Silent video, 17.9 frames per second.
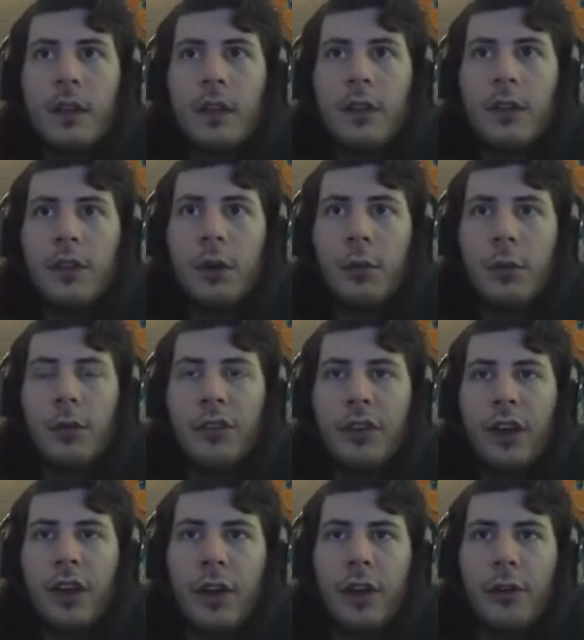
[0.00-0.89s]
There was
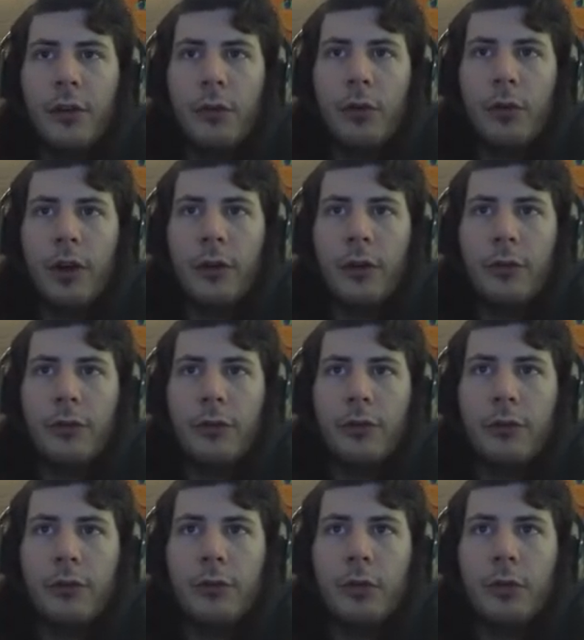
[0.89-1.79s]
an underwater
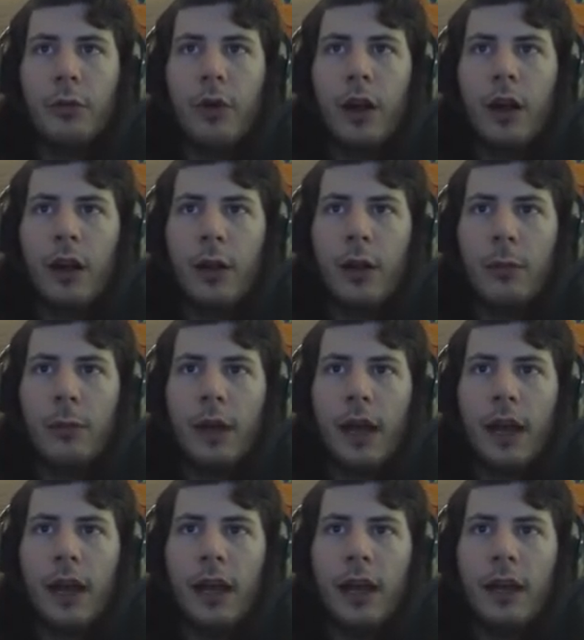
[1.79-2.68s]
room a while
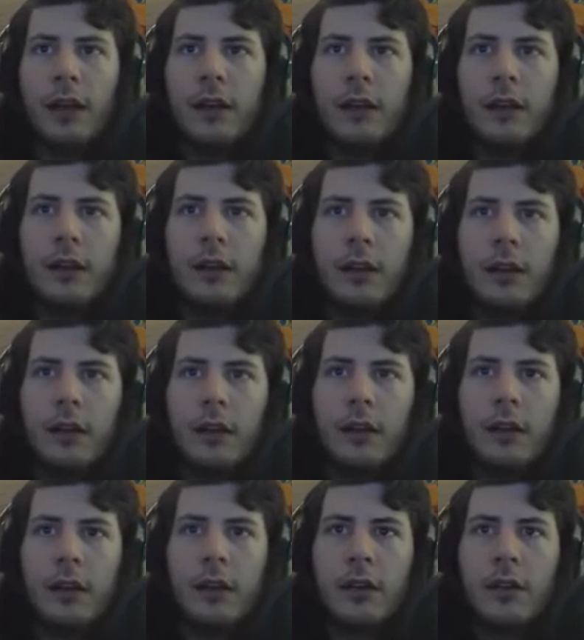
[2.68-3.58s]
back
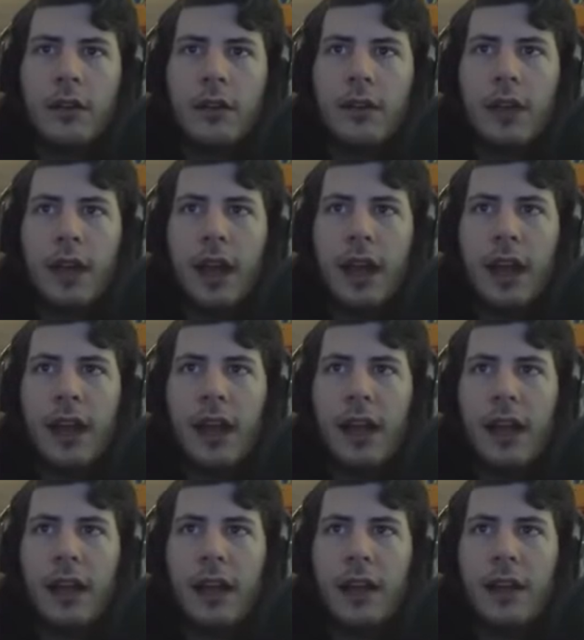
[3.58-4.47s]
that
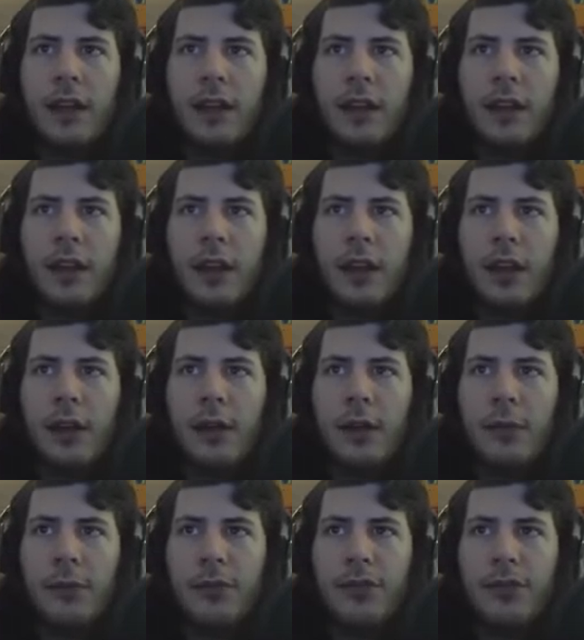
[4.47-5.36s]
had
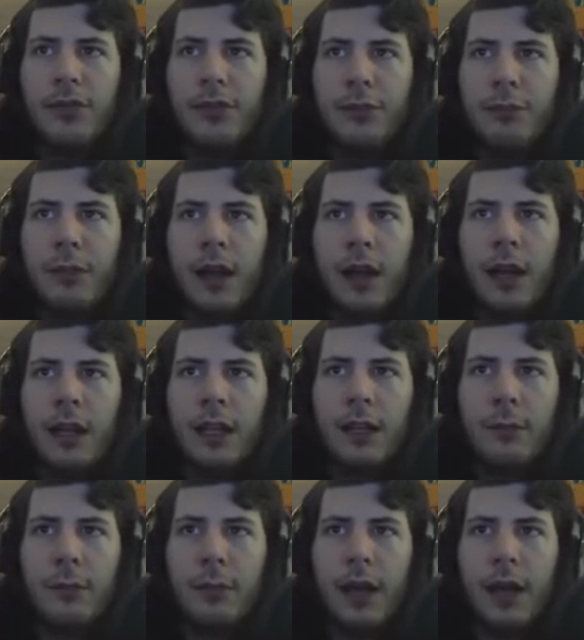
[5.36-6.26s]
a
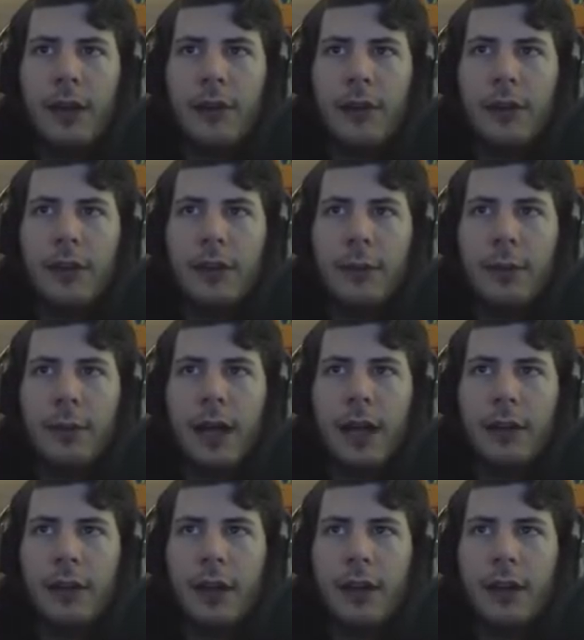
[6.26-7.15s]
smiling pattern in the
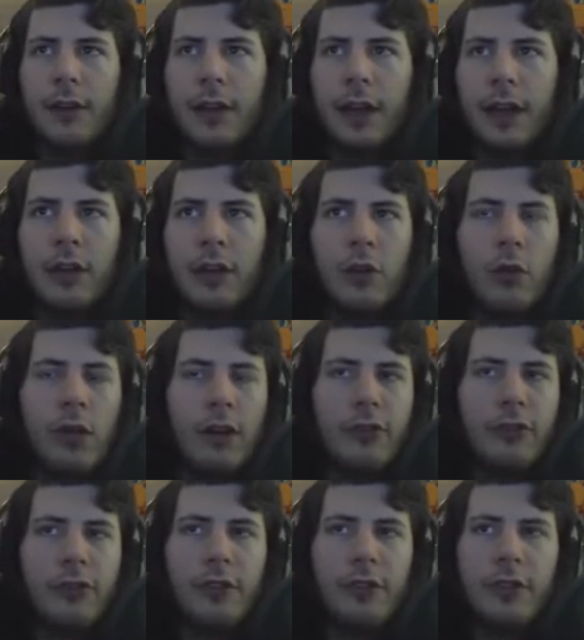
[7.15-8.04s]
background that I
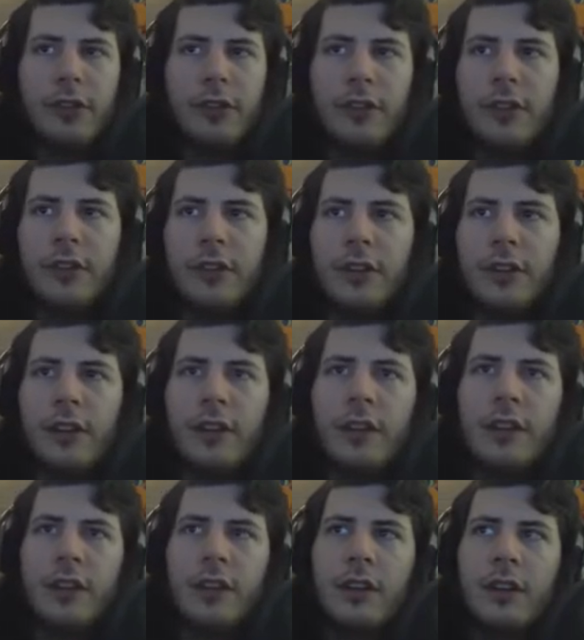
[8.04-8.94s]
questioned
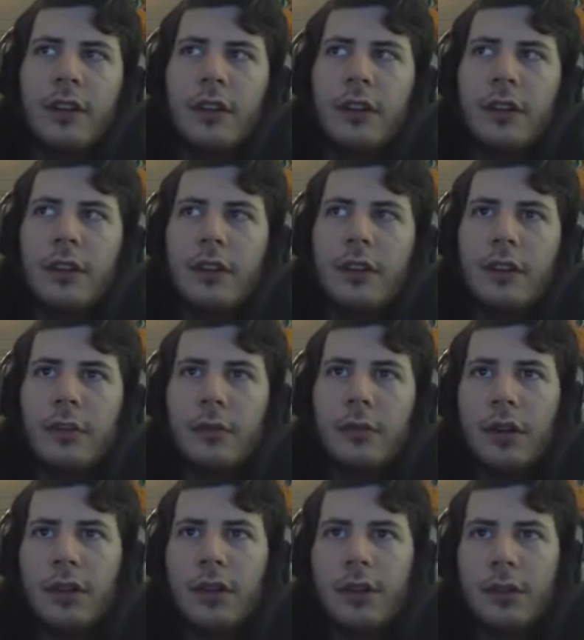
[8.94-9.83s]

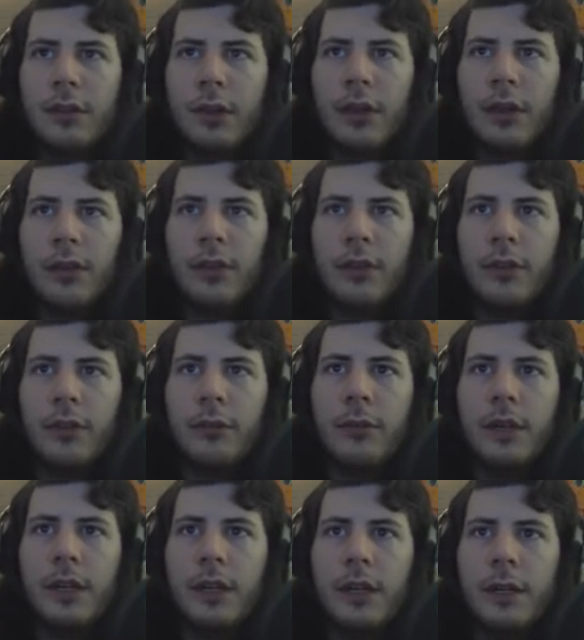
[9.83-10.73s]
because it puzzled
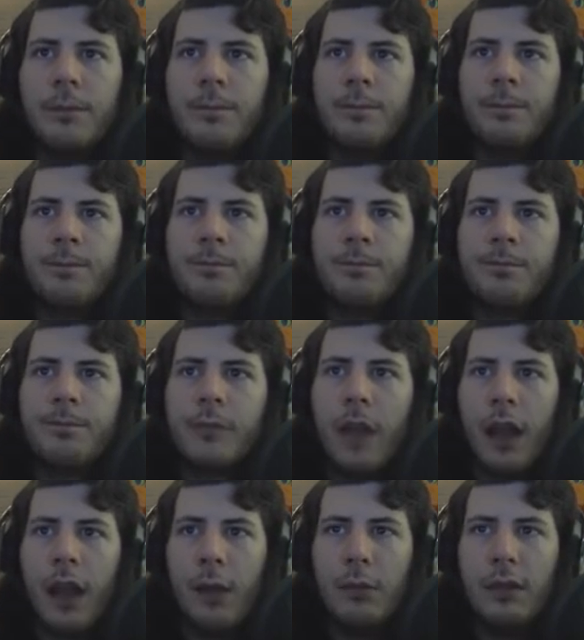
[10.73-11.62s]
me.
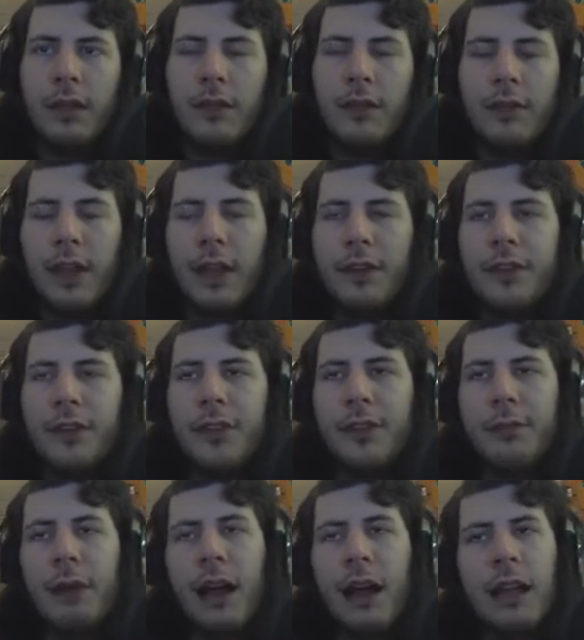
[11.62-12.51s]
I believe that is the
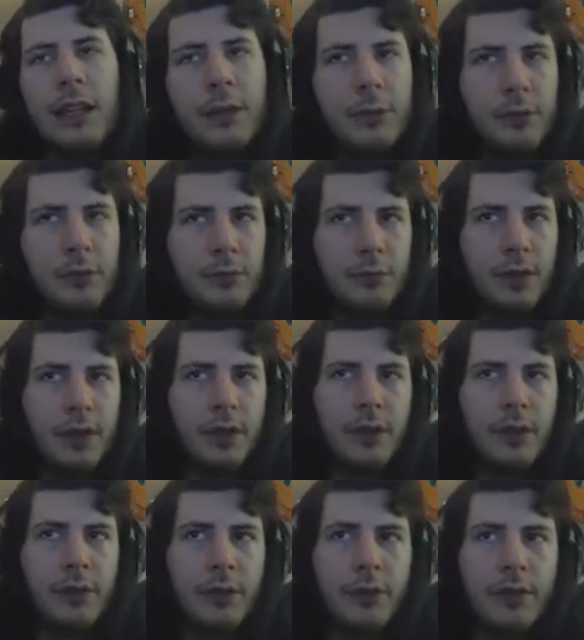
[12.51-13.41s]
smiling room that
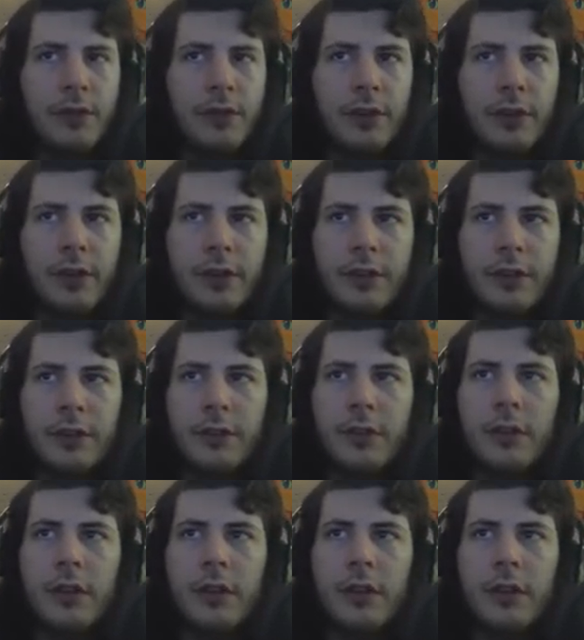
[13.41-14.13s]
it is referring to.